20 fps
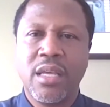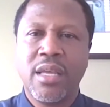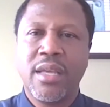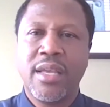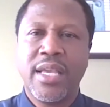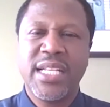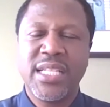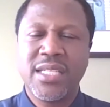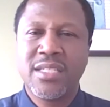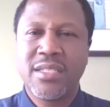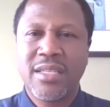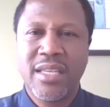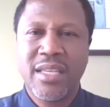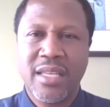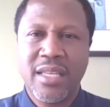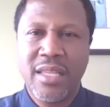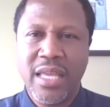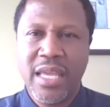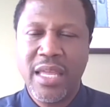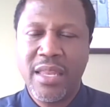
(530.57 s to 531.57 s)

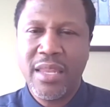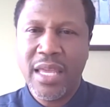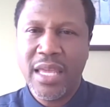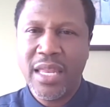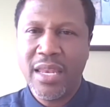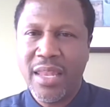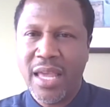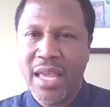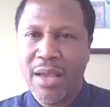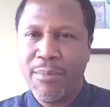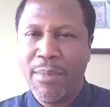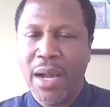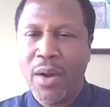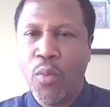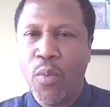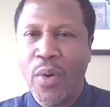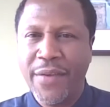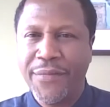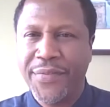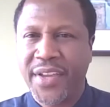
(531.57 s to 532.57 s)
and let my
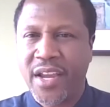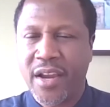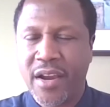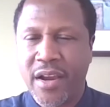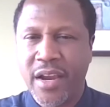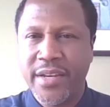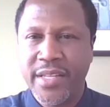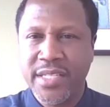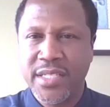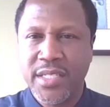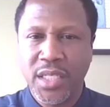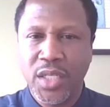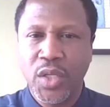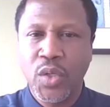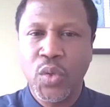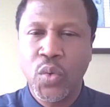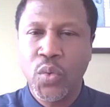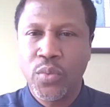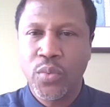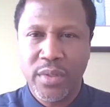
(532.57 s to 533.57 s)
wife carry this
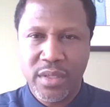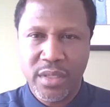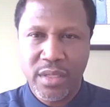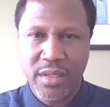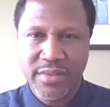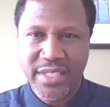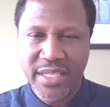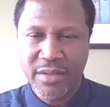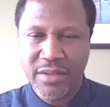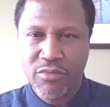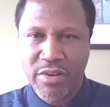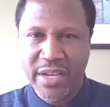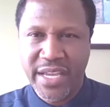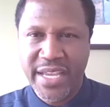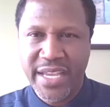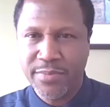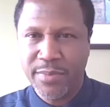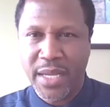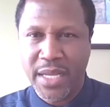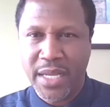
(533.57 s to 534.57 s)
load to
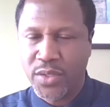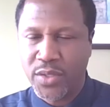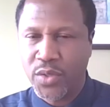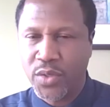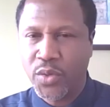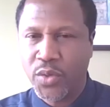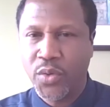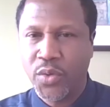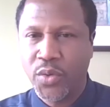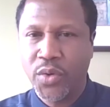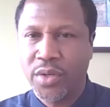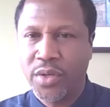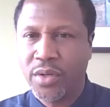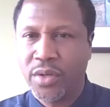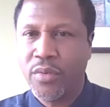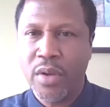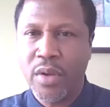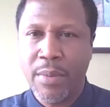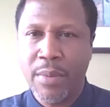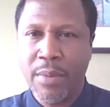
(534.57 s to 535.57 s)
raise my daughter, or am I
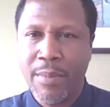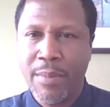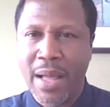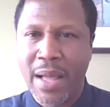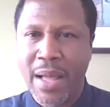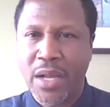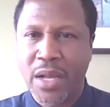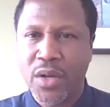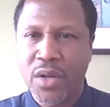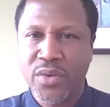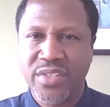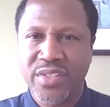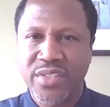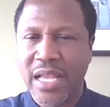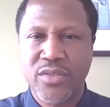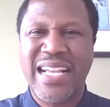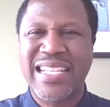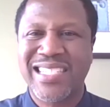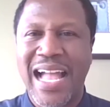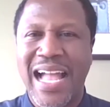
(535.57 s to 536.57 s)
gonna stop? So I
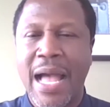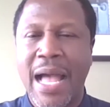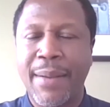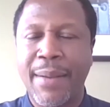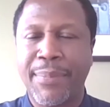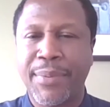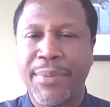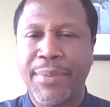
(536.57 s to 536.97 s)
stopped coaching.